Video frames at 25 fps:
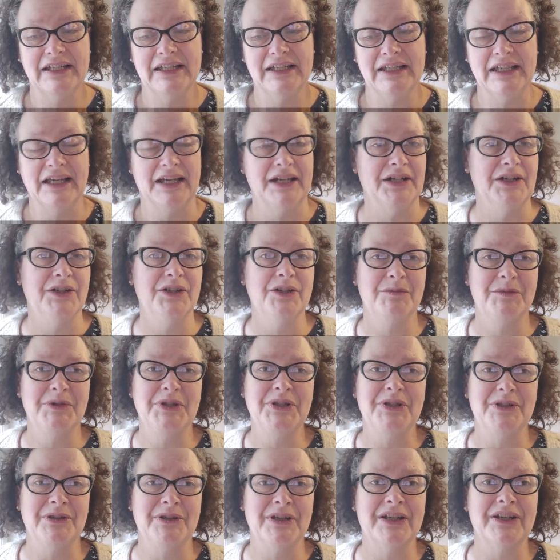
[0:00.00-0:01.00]
yeah, I hope
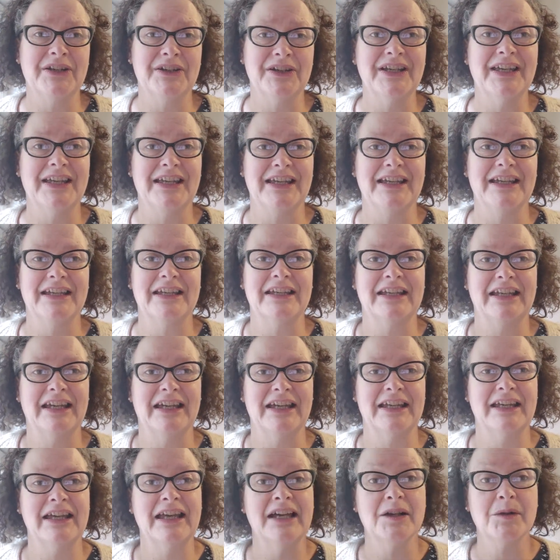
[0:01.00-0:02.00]
you're doing okay and
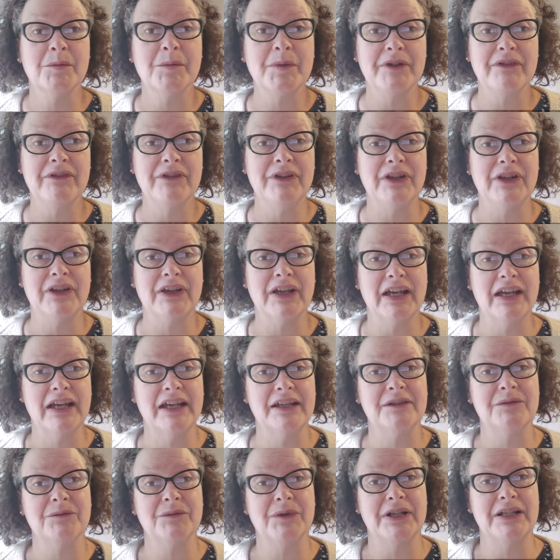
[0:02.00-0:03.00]
getting help if you
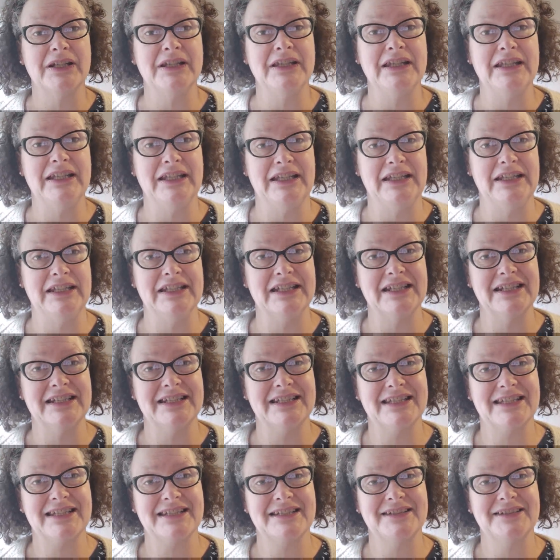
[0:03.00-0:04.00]
can when you need
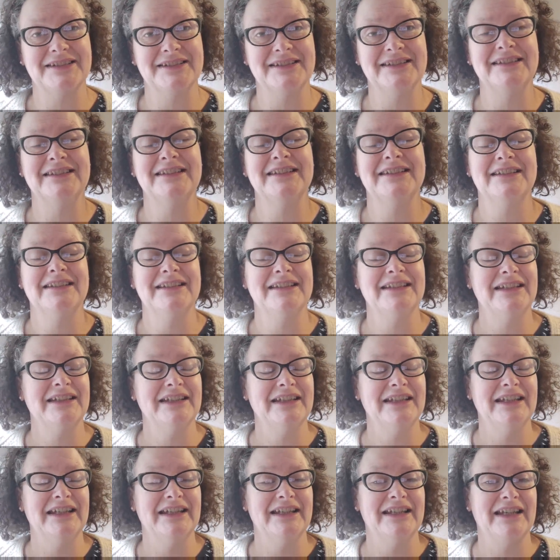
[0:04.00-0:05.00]
it.
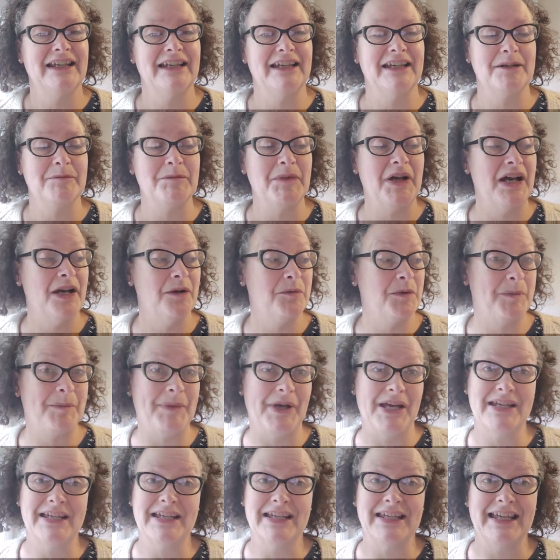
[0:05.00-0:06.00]
I'll be
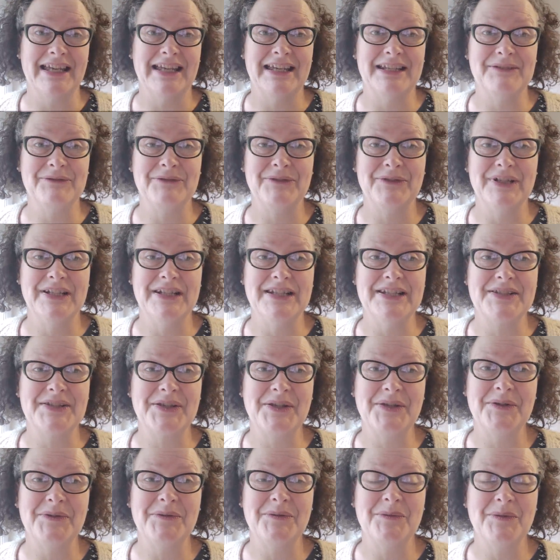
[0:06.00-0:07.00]
back again really
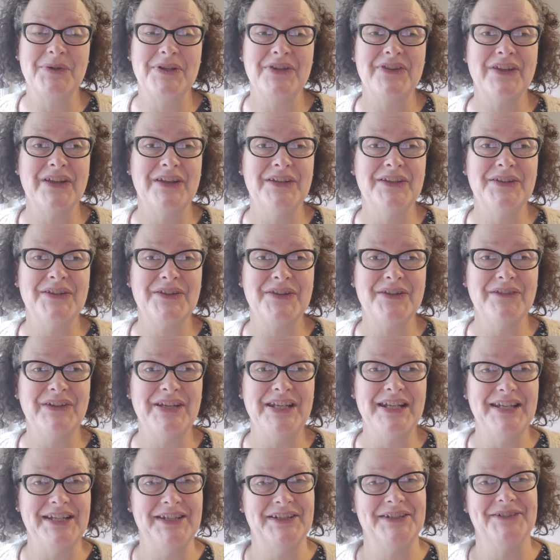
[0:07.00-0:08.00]
soon with another
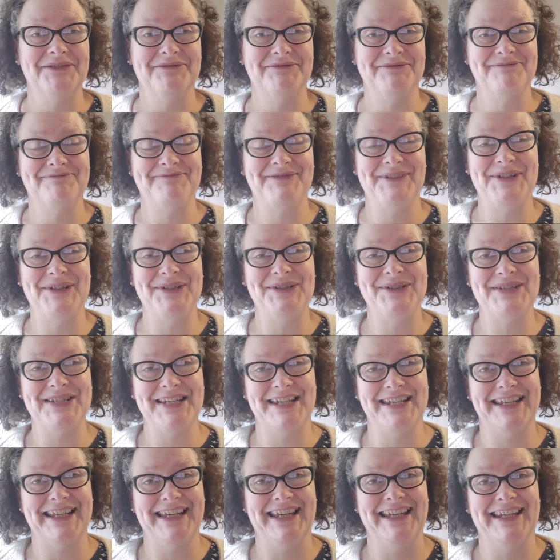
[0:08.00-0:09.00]
video. You
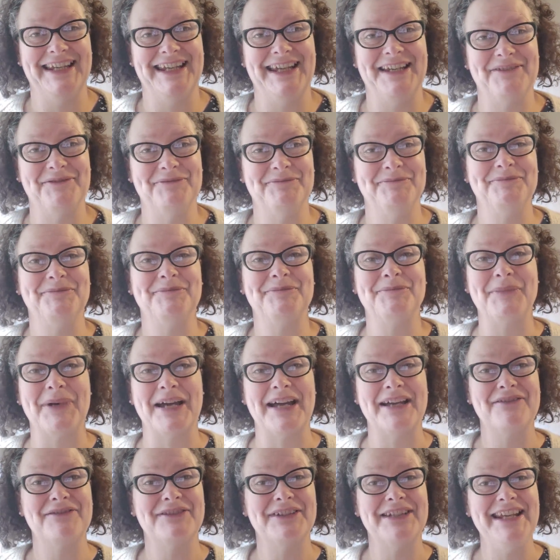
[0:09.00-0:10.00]
take care now.
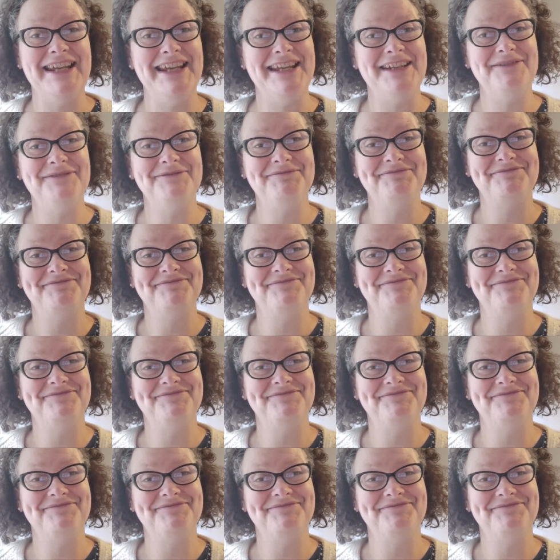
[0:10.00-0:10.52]
Bye for now.